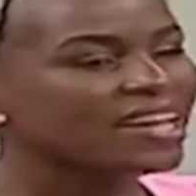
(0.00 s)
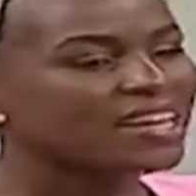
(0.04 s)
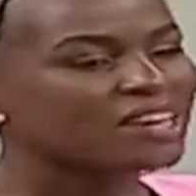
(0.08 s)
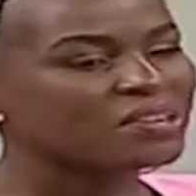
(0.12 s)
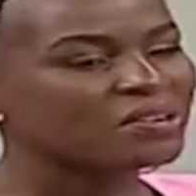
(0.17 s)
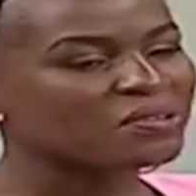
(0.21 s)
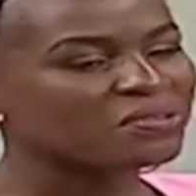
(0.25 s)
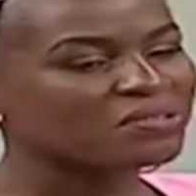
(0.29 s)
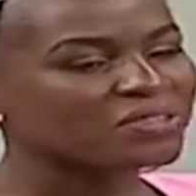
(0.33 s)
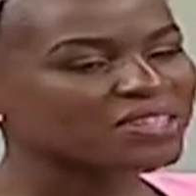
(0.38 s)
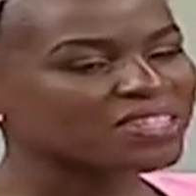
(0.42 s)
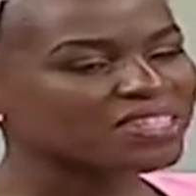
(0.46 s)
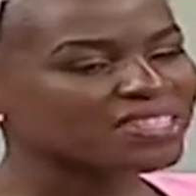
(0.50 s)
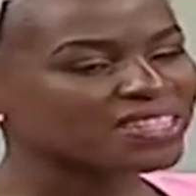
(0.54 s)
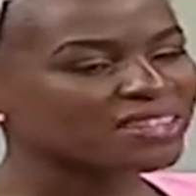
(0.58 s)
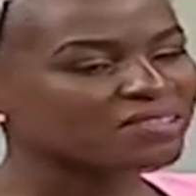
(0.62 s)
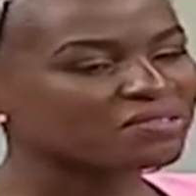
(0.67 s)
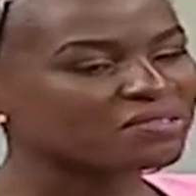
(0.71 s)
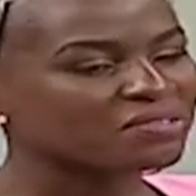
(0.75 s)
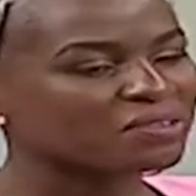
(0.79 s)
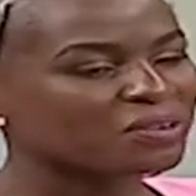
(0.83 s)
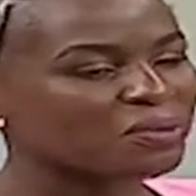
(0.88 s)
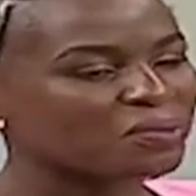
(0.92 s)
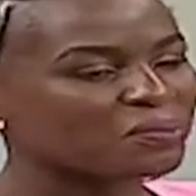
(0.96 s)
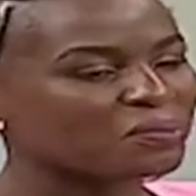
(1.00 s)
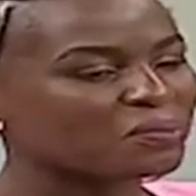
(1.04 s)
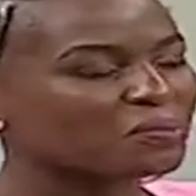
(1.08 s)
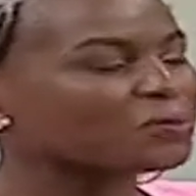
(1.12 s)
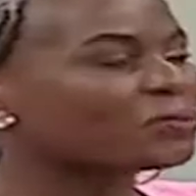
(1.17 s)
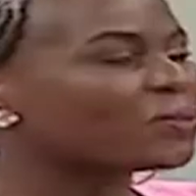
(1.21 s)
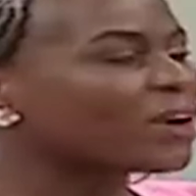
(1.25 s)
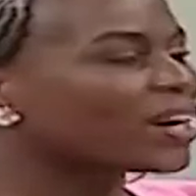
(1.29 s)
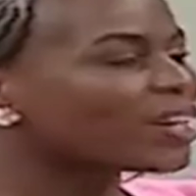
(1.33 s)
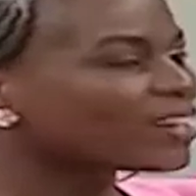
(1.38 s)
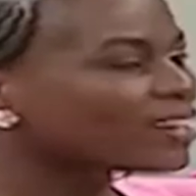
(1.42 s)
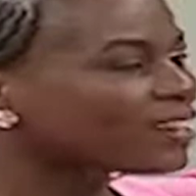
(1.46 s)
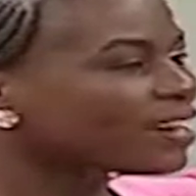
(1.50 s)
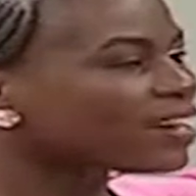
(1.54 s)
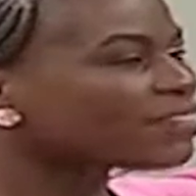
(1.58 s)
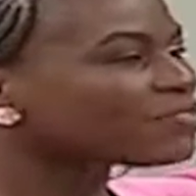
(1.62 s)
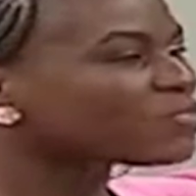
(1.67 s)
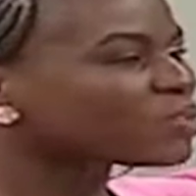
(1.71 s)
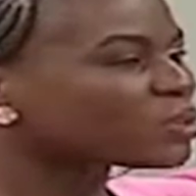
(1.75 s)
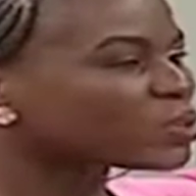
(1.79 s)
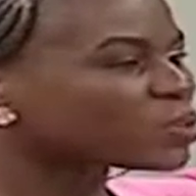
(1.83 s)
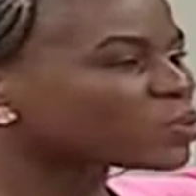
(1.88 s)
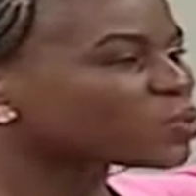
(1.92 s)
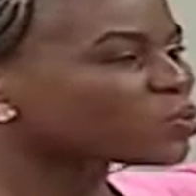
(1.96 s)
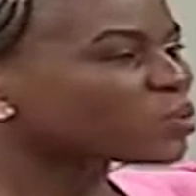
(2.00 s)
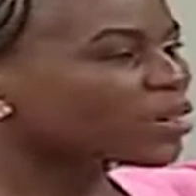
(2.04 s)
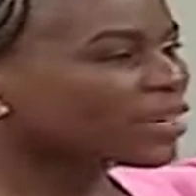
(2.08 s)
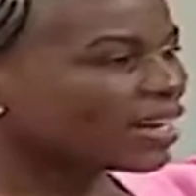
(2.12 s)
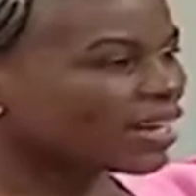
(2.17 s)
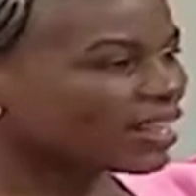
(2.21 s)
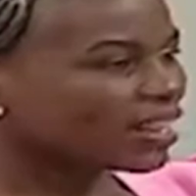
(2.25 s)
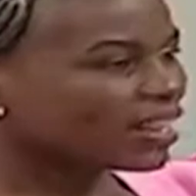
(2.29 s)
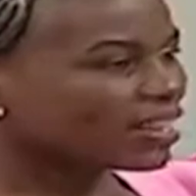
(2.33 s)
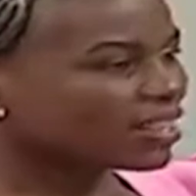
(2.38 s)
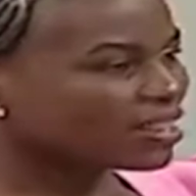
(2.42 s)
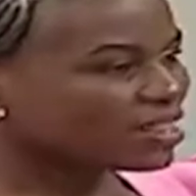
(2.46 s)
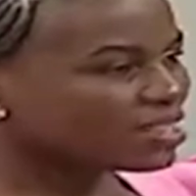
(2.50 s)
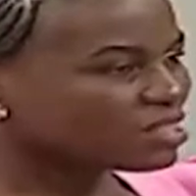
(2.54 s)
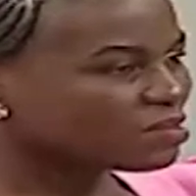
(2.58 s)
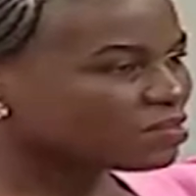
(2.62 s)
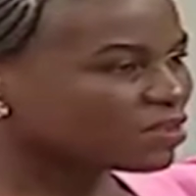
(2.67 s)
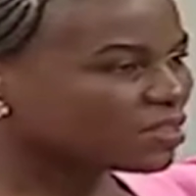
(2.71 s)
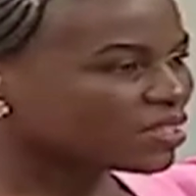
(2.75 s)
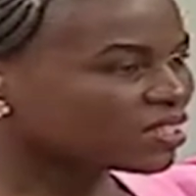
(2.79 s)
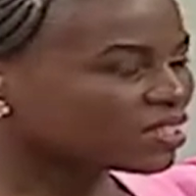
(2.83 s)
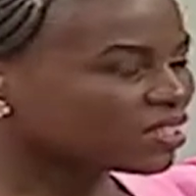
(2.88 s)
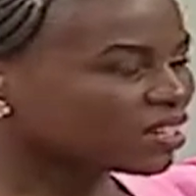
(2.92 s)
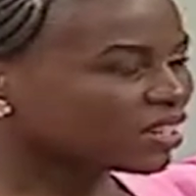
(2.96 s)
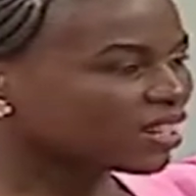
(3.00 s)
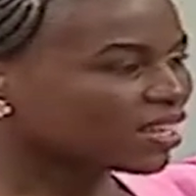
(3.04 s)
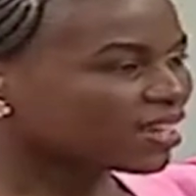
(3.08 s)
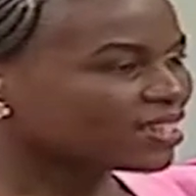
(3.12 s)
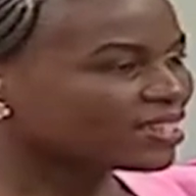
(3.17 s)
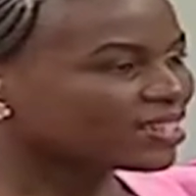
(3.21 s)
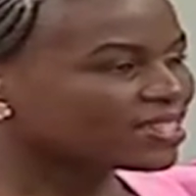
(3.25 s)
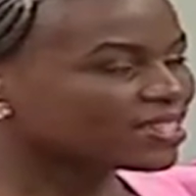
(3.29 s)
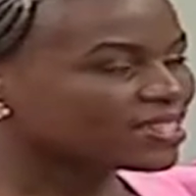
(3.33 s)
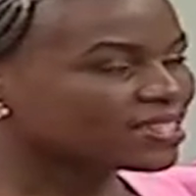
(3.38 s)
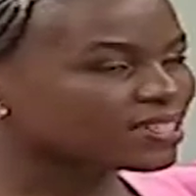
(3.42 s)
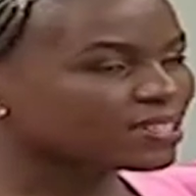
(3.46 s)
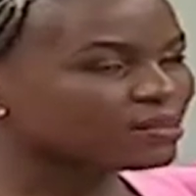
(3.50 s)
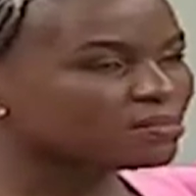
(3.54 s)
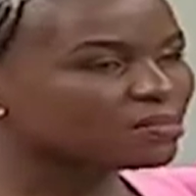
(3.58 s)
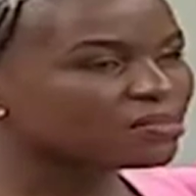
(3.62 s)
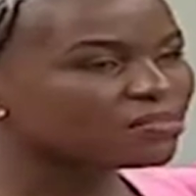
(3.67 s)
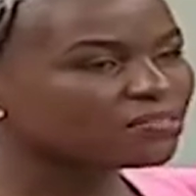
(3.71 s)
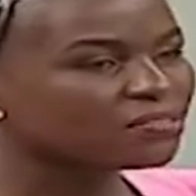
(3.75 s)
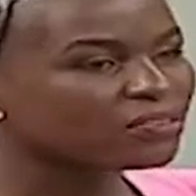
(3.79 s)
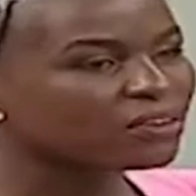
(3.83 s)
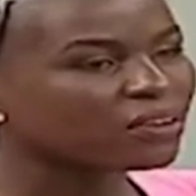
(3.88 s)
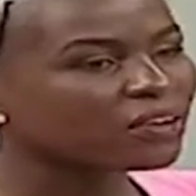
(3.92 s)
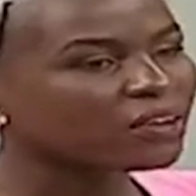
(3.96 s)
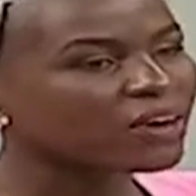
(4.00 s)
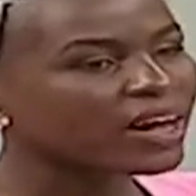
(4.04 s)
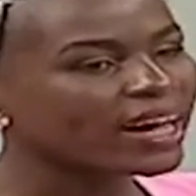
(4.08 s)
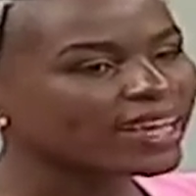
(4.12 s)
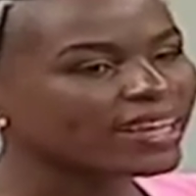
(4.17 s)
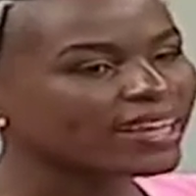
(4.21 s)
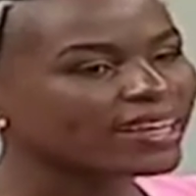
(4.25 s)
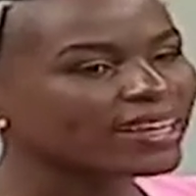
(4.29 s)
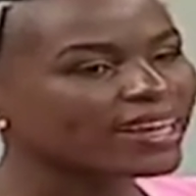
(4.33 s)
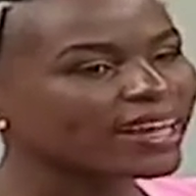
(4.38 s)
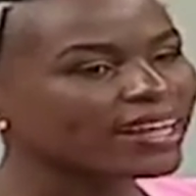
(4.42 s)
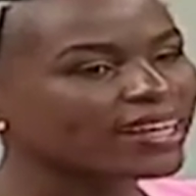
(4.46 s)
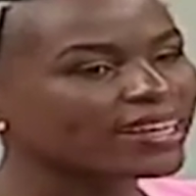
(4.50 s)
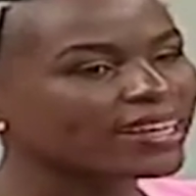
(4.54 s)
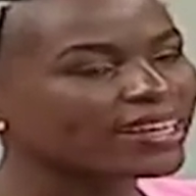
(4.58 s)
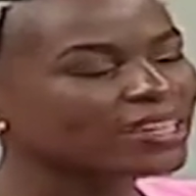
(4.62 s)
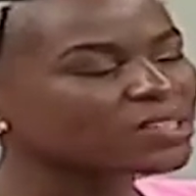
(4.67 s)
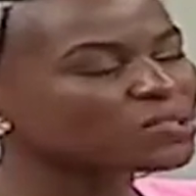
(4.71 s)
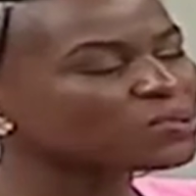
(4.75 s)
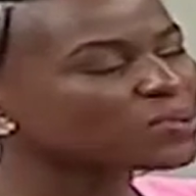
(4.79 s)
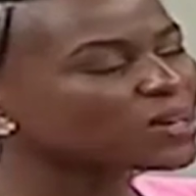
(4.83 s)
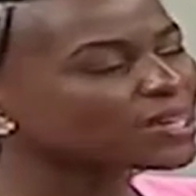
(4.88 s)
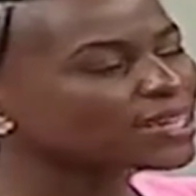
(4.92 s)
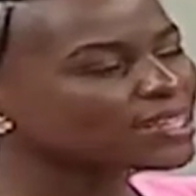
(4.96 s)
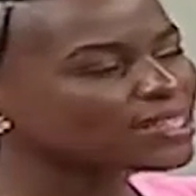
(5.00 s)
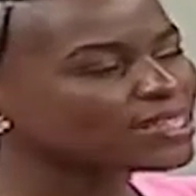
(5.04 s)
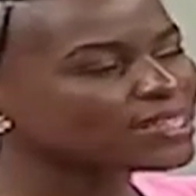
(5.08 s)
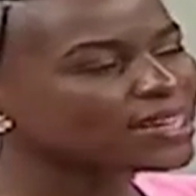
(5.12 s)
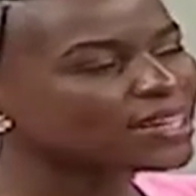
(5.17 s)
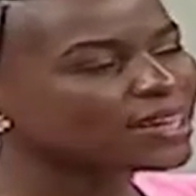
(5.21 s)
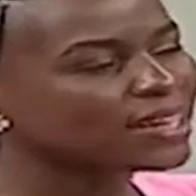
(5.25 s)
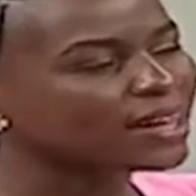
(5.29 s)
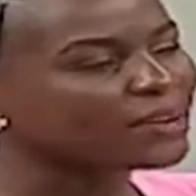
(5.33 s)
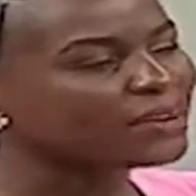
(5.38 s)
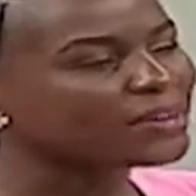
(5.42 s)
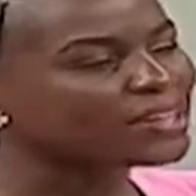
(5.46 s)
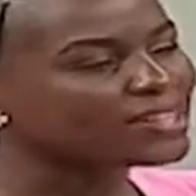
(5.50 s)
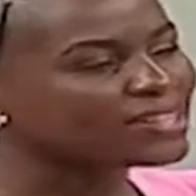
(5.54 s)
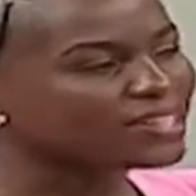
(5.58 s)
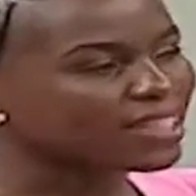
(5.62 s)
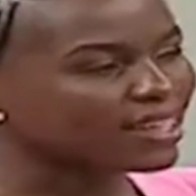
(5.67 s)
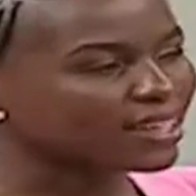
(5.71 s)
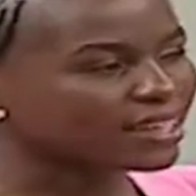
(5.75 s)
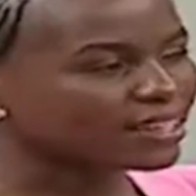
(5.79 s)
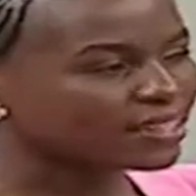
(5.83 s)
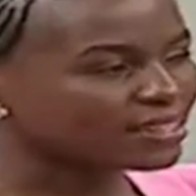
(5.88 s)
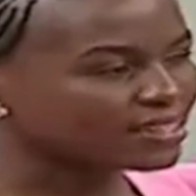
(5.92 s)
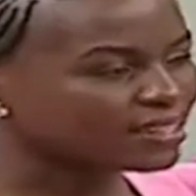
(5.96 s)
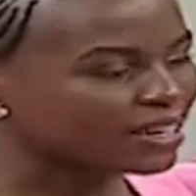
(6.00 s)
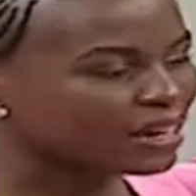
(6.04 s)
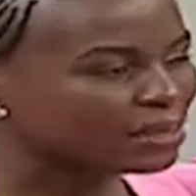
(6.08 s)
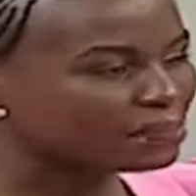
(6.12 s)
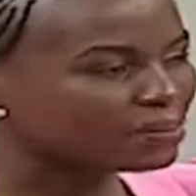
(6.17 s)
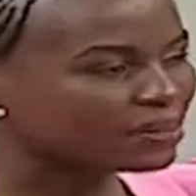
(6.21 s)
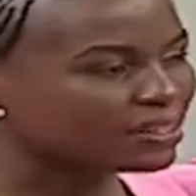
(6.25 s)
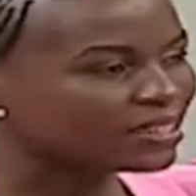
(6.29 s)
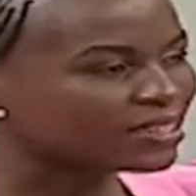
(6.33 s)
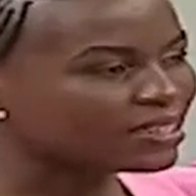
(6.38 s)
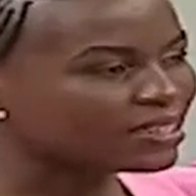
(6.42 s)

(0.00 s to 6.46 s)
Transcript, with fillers: You've risen from one level to another in this particular mm, industry. Before I I get to understand how exactly it happened.